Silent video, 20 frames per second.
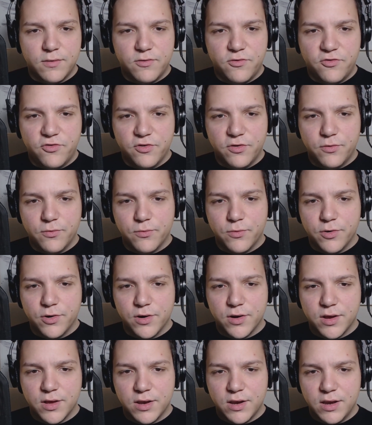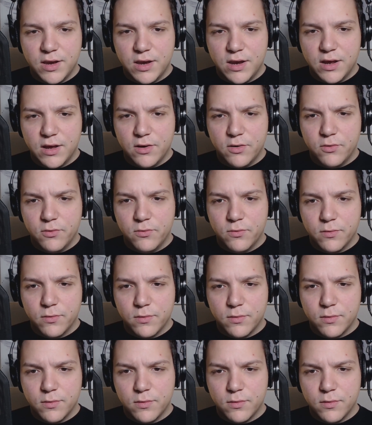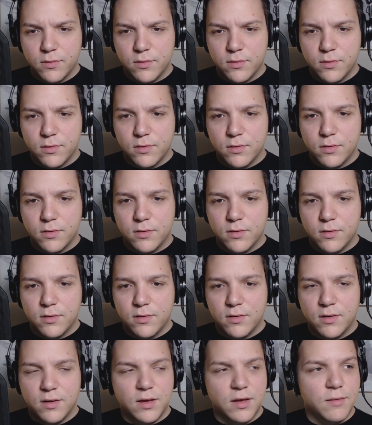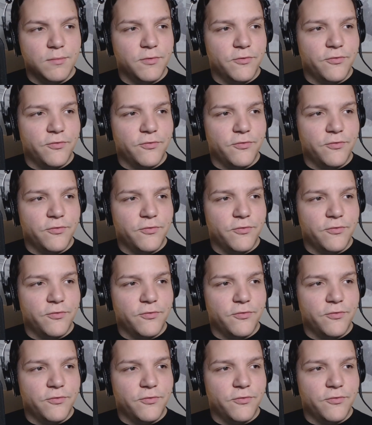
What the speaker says: Should work now. And